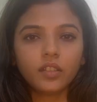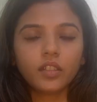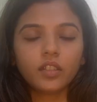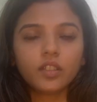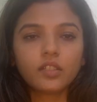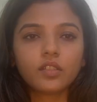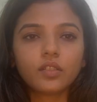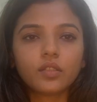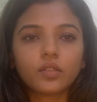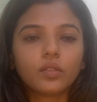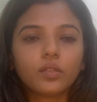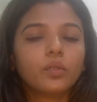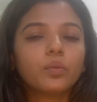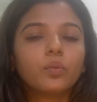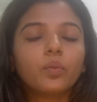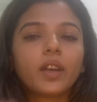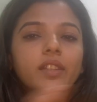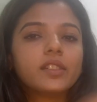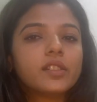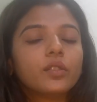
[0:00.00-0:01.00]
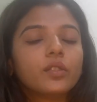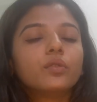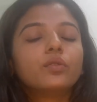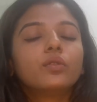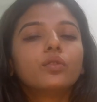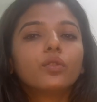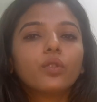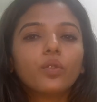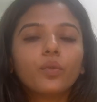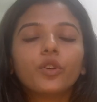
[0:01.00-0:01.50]
So once you
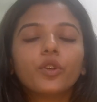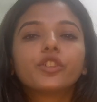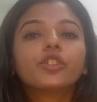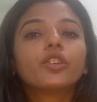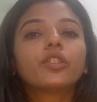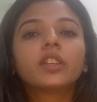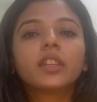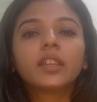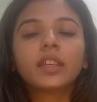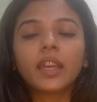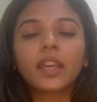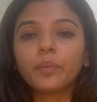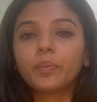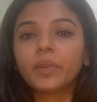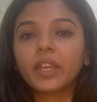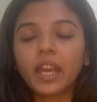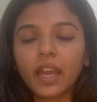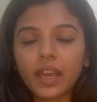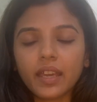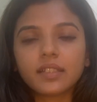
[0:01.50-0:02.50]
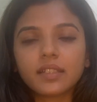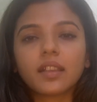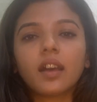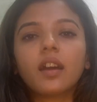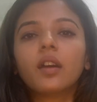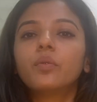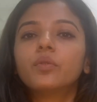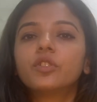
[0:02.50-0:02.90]
know what your KPIs are,